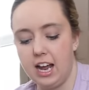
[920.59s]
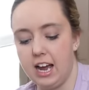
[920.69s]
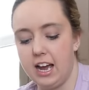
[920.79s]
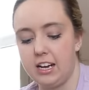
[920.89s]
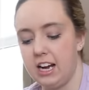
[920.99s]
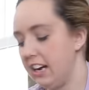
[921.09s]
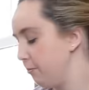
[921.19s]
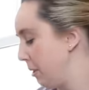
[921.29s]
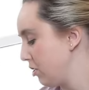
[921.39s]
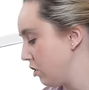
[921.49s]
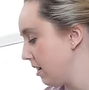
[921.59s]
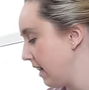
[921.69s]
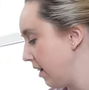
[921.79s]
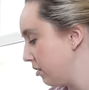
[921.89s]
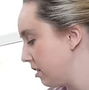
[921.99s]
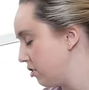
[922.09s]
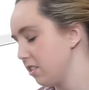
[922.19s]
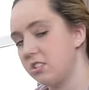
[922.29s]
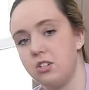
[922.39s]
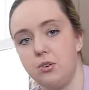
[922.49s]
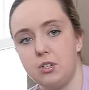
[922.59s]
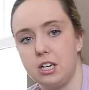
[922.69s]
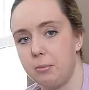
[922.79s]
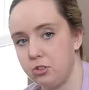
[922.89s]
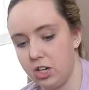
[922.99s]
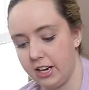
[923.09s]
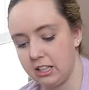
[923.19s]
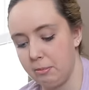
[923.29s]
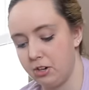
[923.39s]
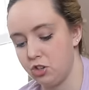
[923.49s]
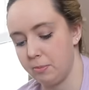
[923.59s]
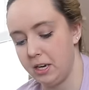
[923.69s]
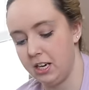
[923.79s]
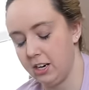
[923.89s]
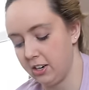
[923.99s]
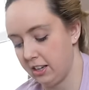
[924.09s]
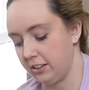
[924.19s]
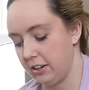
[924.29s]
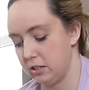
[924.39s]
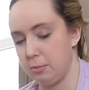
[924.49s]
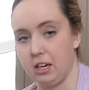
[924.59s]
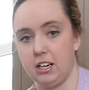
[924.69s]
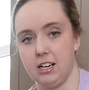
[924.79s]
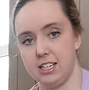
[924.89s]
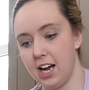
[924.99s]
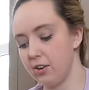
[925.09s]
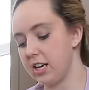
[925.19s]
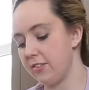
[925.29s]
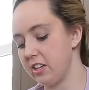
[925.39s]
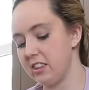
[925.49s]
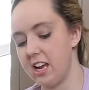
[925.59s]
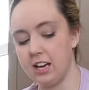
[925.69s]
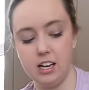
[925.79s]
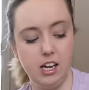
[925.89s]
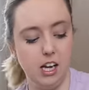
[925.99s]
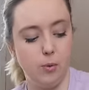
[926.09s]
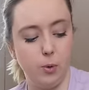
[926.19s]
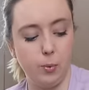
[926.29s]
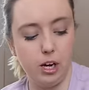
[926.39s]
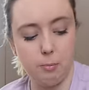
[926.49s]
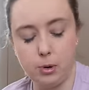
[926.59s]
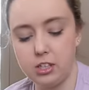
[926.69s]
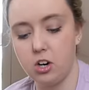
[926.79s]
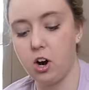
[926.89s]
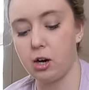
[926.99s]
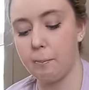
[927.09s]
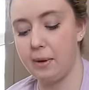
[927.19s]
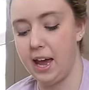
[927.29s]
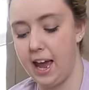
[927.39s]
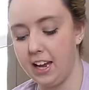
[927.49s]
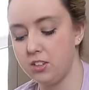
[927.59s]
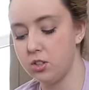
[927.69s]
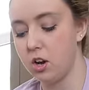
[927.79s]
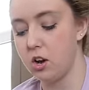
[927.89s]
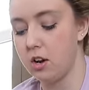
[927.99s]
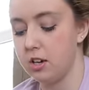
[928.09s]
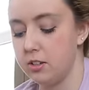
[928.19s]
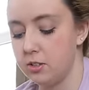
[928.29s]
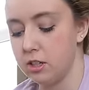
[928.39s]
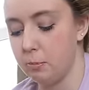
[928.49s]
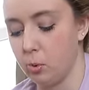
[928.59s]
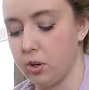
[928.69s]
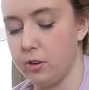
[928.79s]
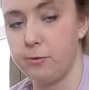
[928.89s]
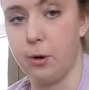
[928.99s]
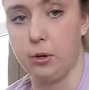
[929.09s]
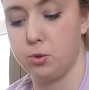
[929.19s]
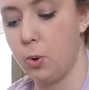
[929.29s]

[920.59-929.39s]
And I've measured it out just to double check the measurement here now that it's been cut down and everything. We wanna put our pegs on to the board first.